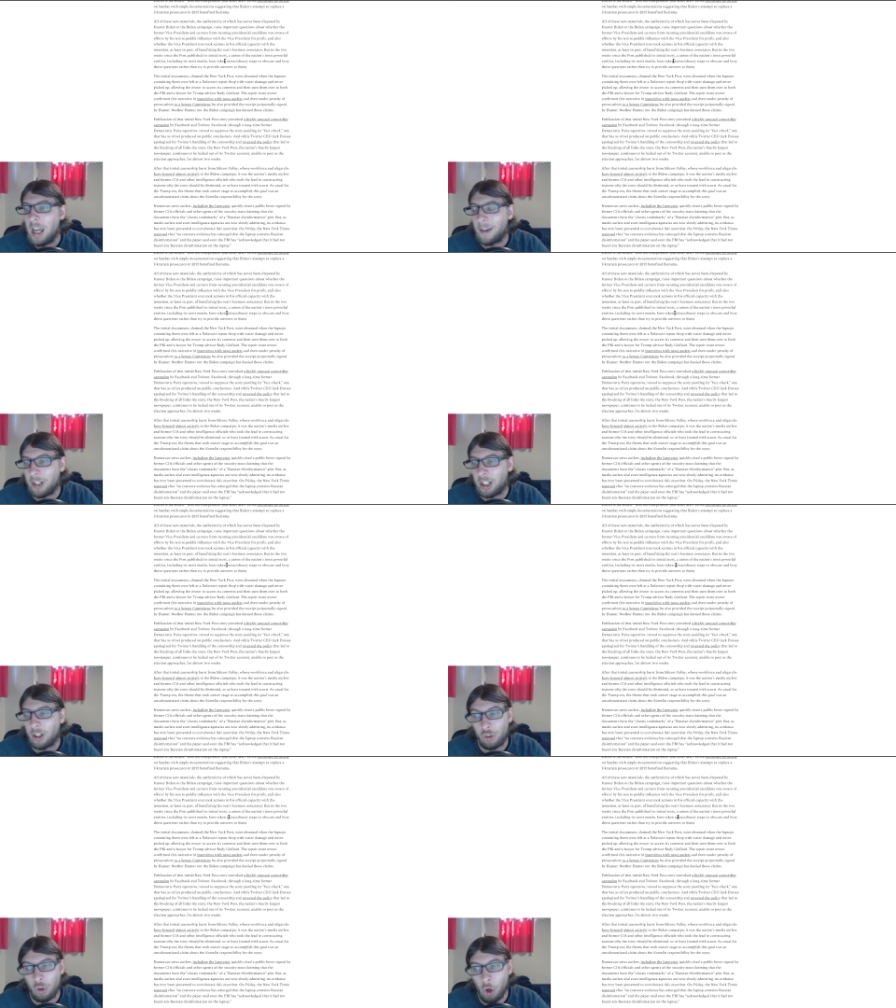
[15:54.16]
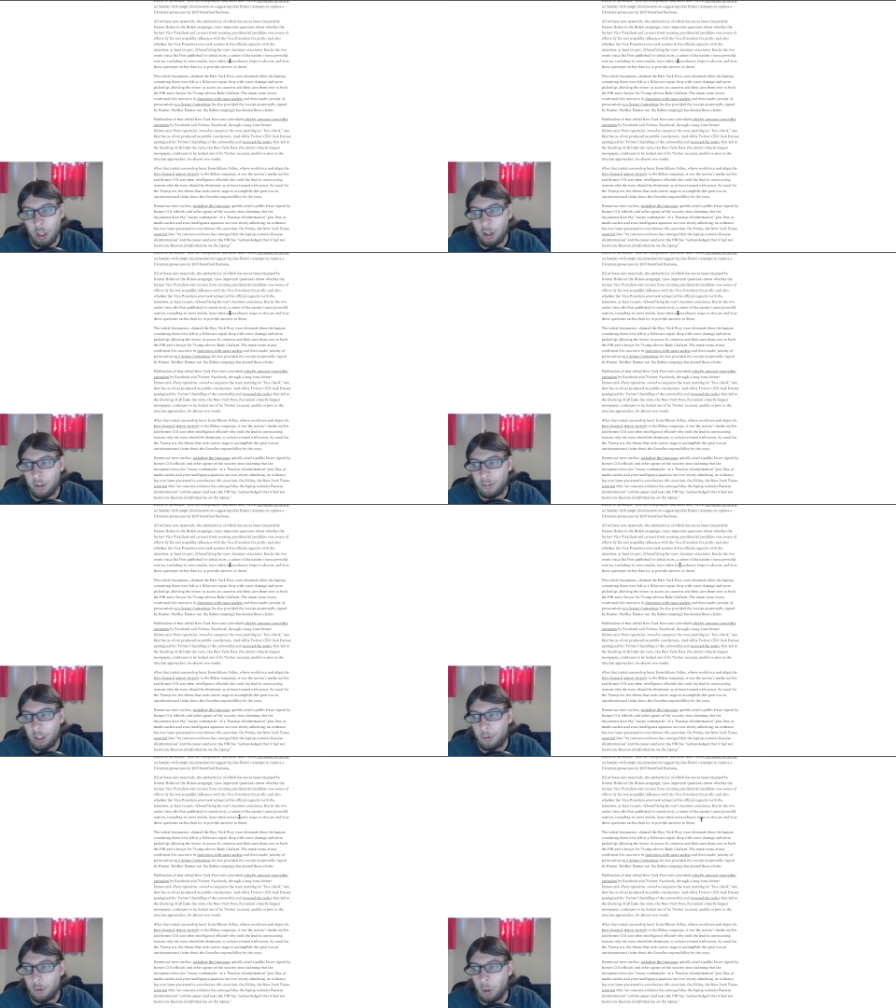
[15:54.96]
have taken extraordinary
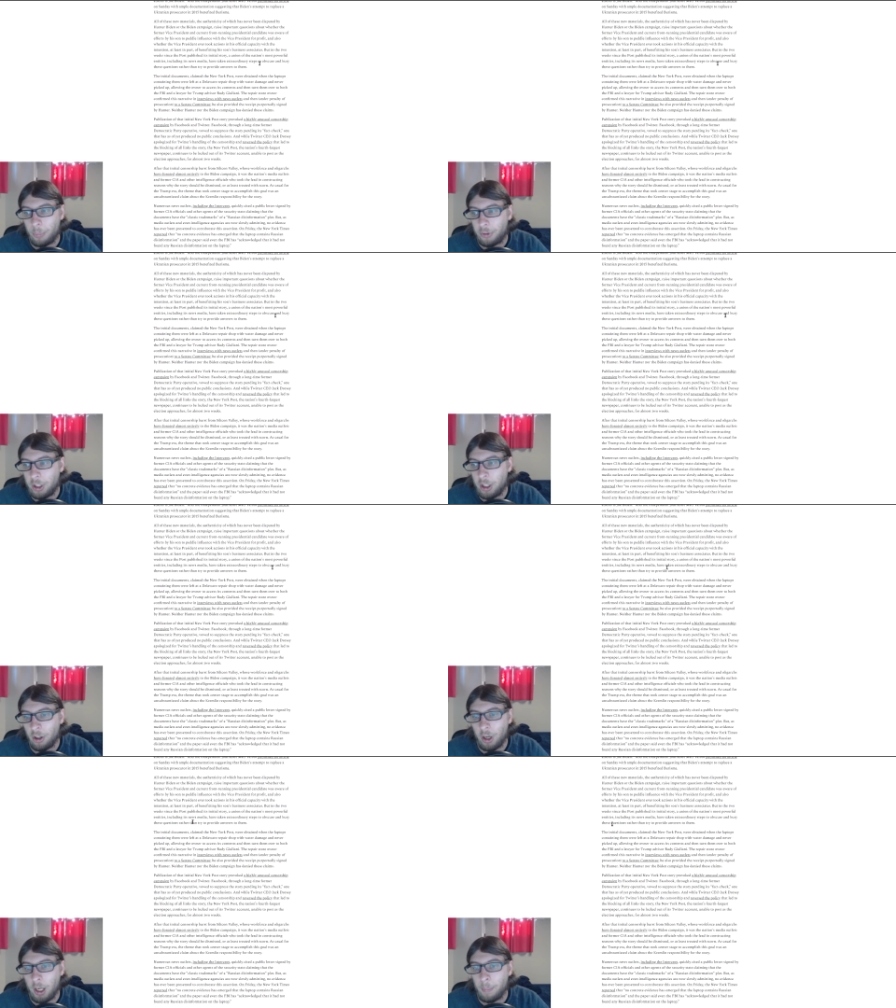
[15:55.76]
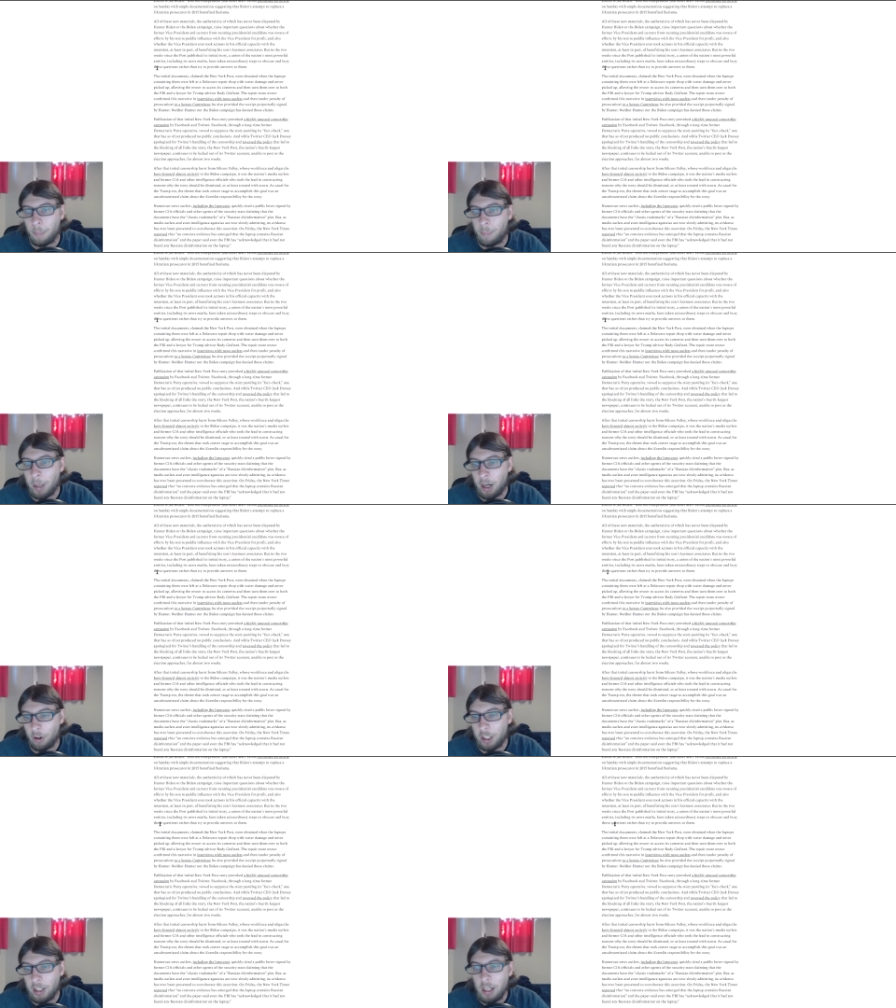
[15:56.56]
steps to obscure and
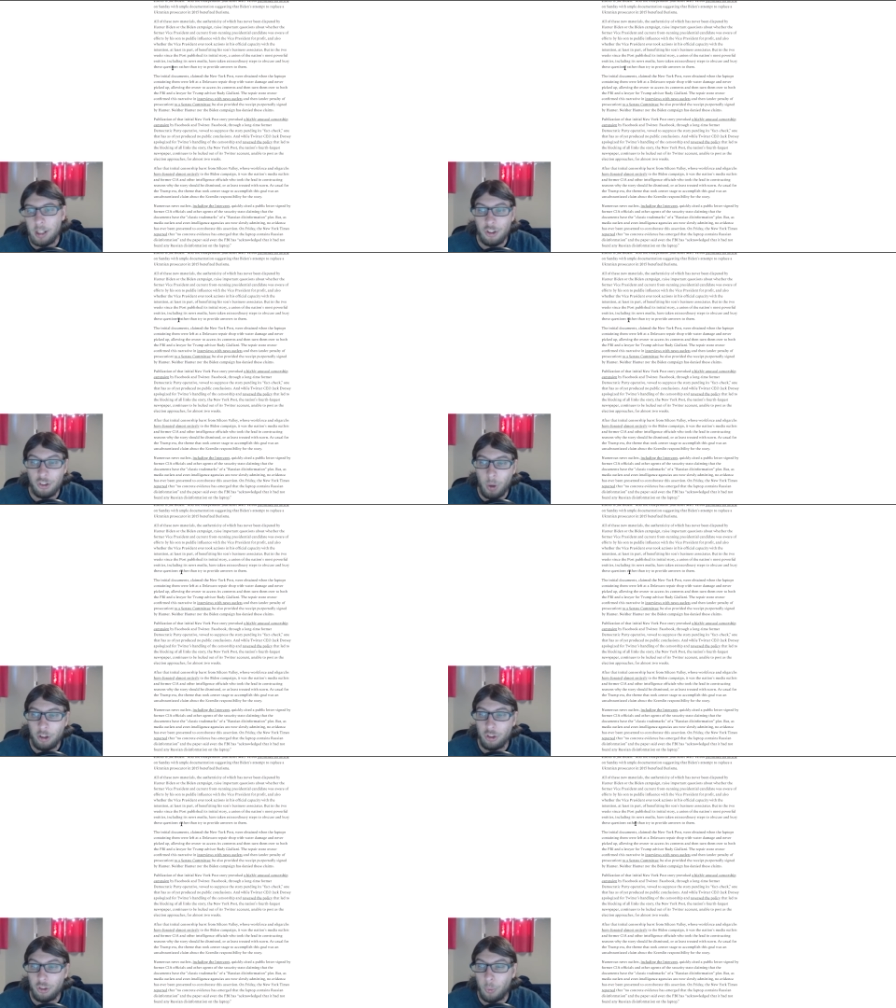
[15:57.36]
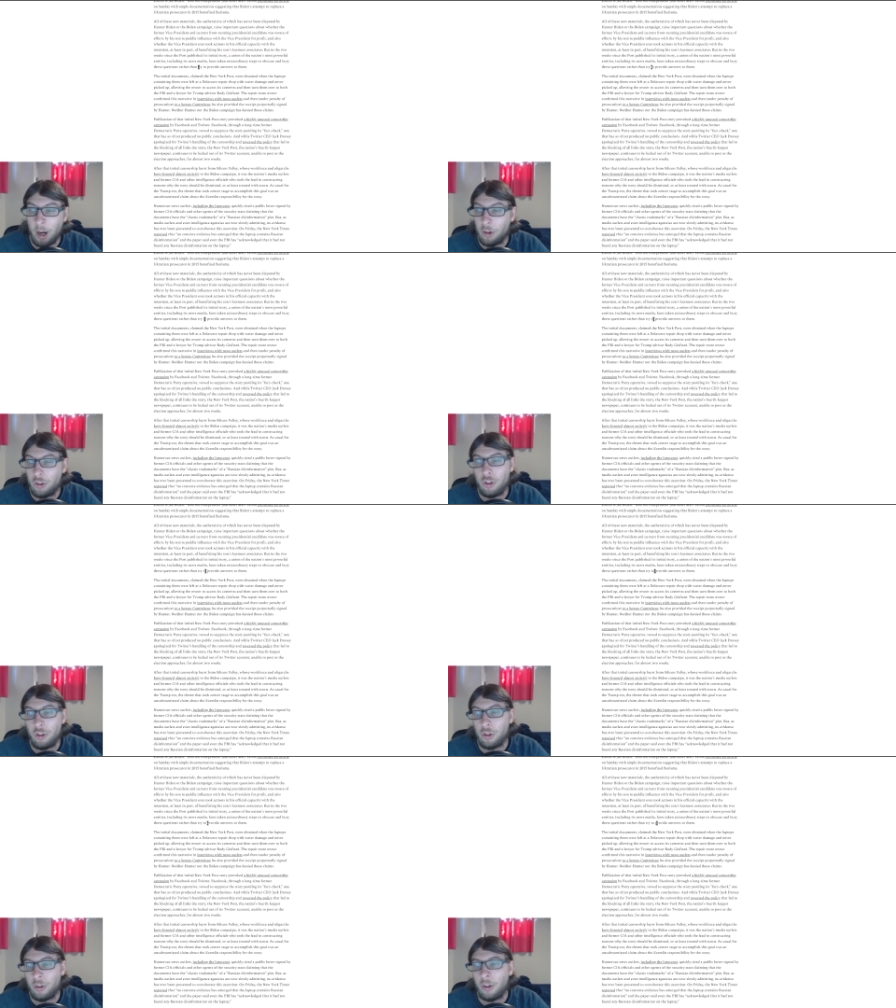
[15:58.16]
bury these questions
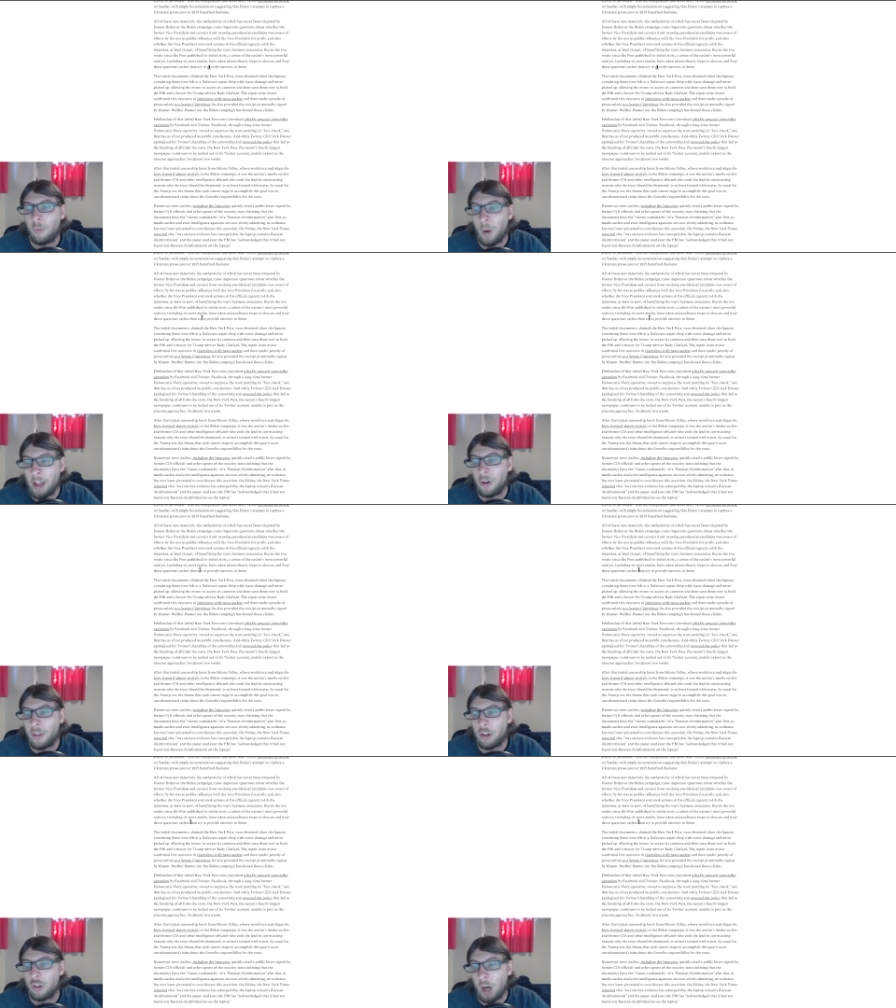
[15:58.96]
rather than